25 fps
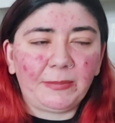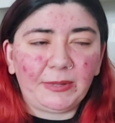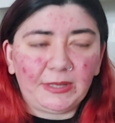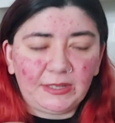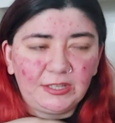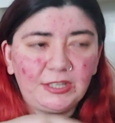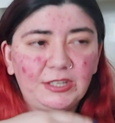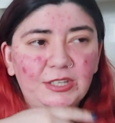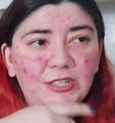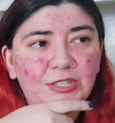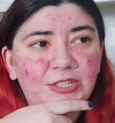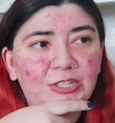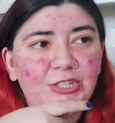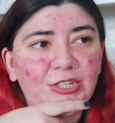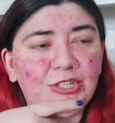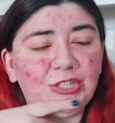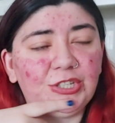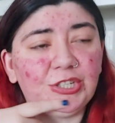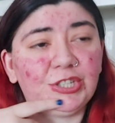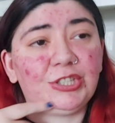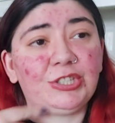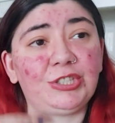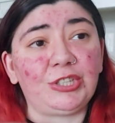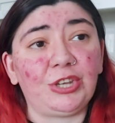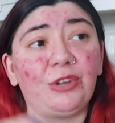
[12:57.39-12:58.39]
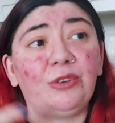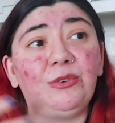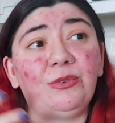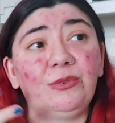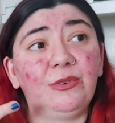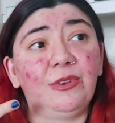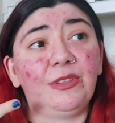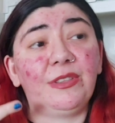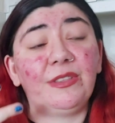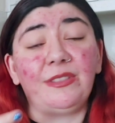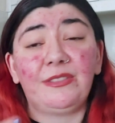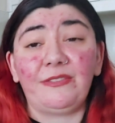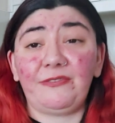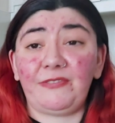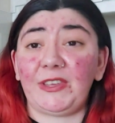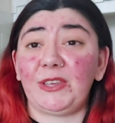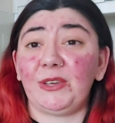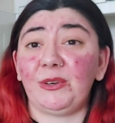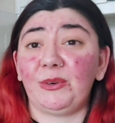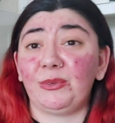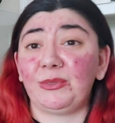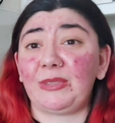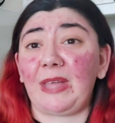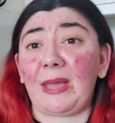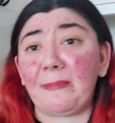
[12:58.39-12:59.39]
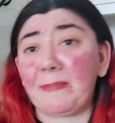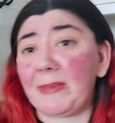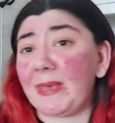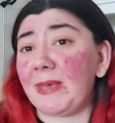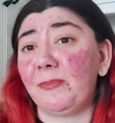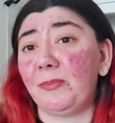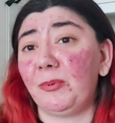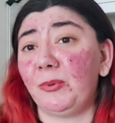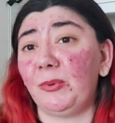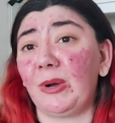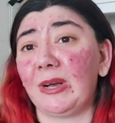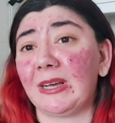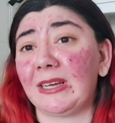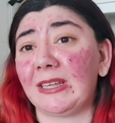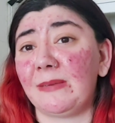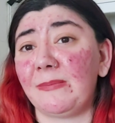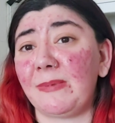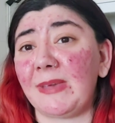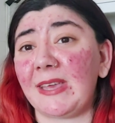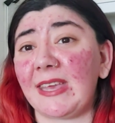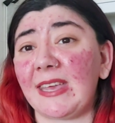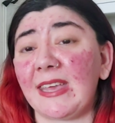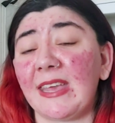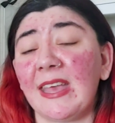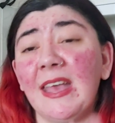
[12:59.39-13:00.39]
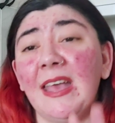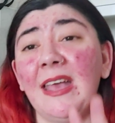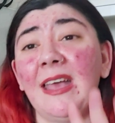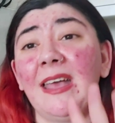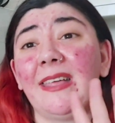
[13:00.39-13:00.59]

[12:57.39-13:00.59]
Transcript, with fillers: because you just don't feel that people are going to be